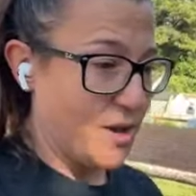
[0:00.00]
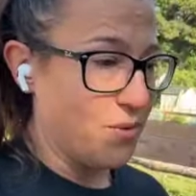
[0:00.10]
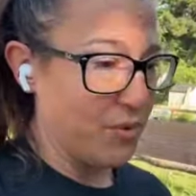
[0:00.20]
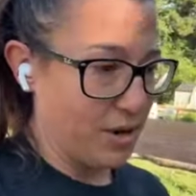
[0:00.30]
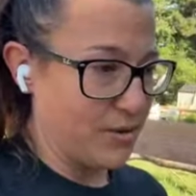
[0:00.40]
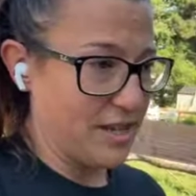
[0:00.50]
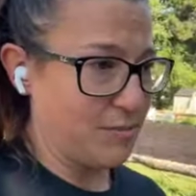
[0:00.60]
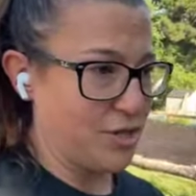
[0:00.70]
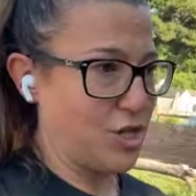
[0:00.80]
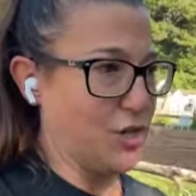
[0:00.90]
Rudy was
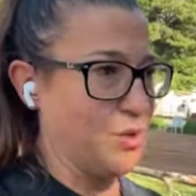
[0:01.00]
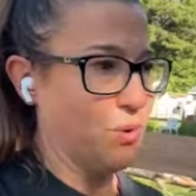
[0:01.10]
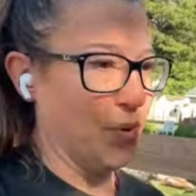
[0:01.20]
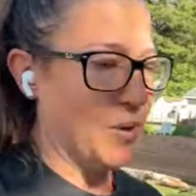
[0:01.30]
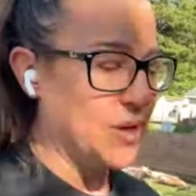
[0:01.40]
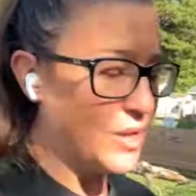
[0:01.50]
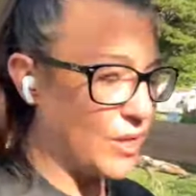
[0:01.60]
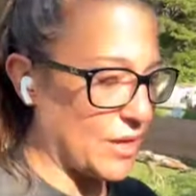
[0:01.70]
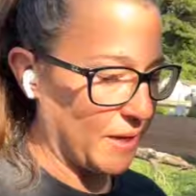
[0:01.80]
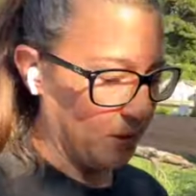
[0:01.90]
able to
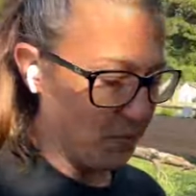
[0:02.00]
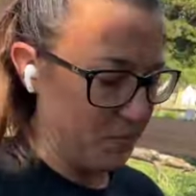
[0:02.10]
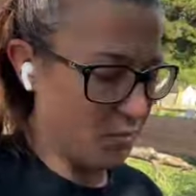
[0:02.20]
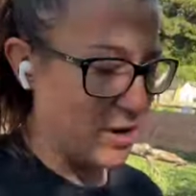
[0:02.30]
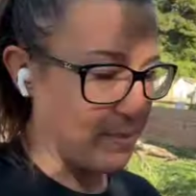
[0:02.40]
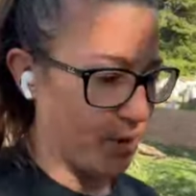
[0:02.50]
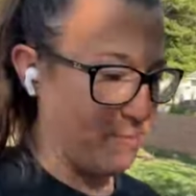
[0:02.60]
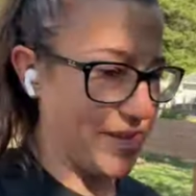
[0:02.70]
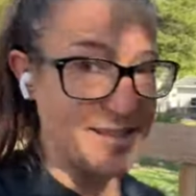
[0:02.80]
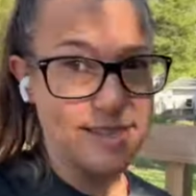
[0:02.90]

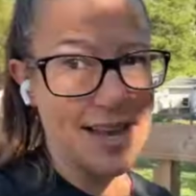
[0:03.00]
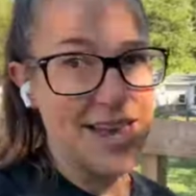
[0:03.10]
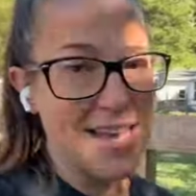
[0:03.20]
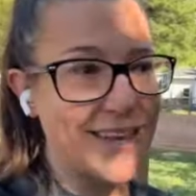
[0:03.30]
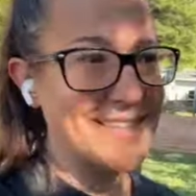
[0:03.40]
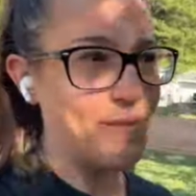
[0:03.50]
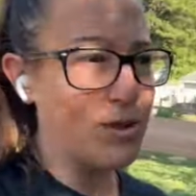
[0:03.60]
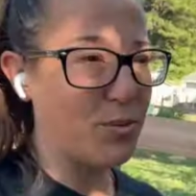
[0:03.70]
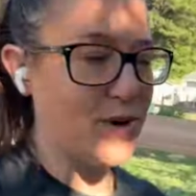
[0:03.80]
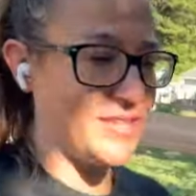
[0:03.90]
repurpose some of the
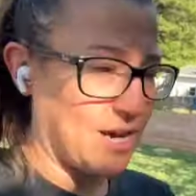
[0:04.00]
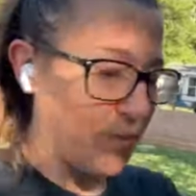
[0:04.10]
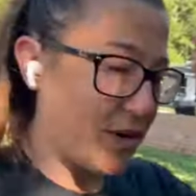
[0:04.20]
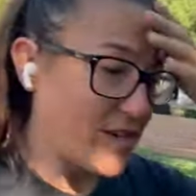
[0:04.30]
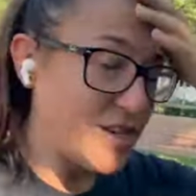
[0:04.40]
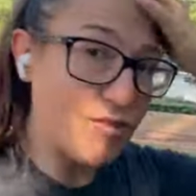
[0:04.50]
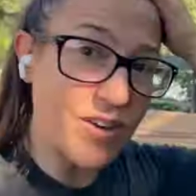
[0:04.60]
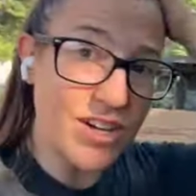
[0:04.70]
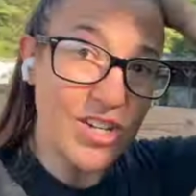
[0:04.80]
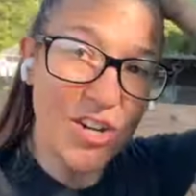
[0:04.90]
boards that were still
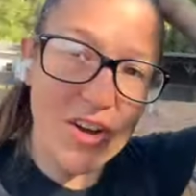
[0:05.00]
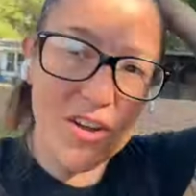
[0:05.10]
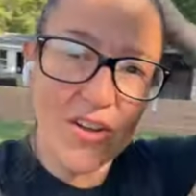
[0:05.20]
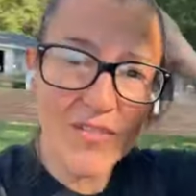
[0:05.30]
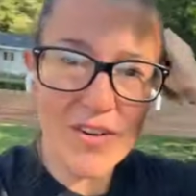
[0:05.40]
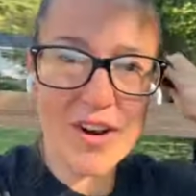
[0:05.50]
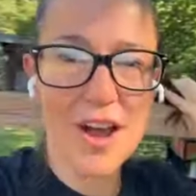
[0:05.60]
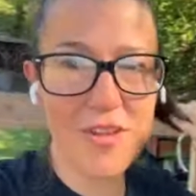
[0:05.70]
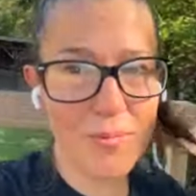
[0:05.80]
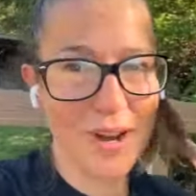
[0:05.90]
functional for
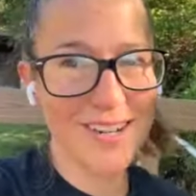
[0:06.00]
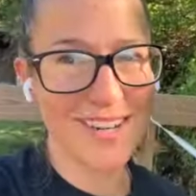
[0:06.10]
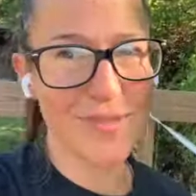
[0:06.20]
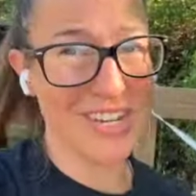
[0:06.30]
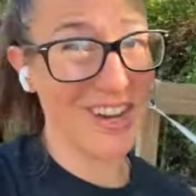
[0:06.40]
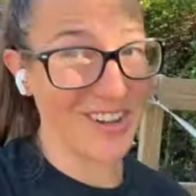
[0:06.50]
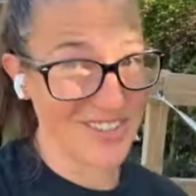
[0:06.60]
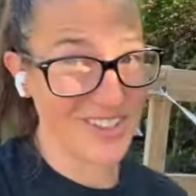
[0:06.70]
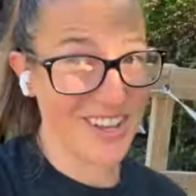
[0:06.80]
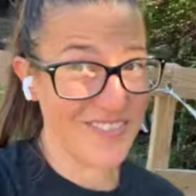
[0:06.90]
other projects, which I
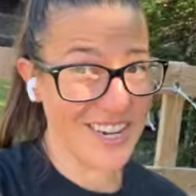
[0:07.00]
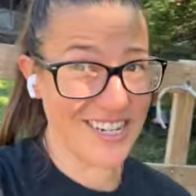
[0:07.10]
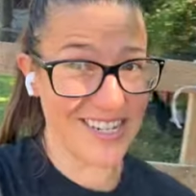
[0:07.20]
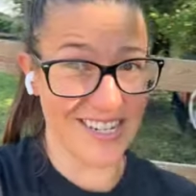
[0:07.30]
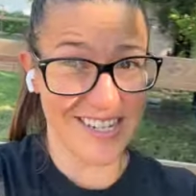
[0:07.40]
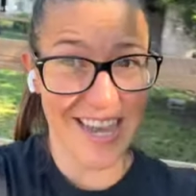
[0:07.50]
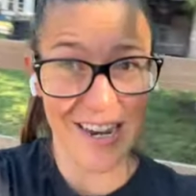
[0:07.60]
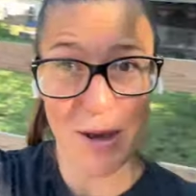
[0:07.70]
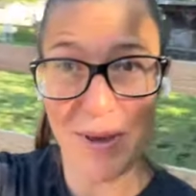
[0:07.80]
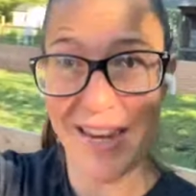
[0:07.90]
also love that it didn't just end
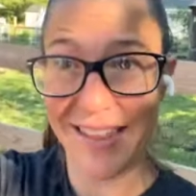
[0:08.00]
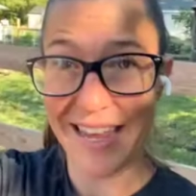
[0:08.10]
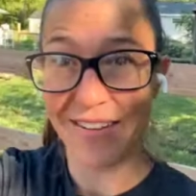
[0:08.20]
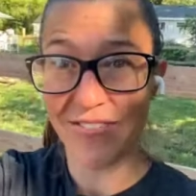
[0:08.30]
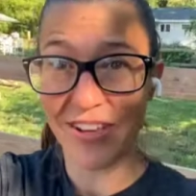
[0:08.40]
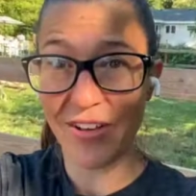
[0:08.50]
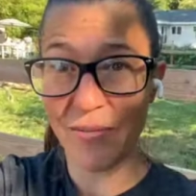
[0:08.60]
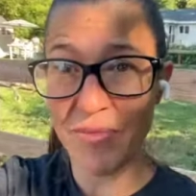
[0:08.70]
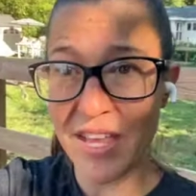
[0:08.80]
up in a landfill.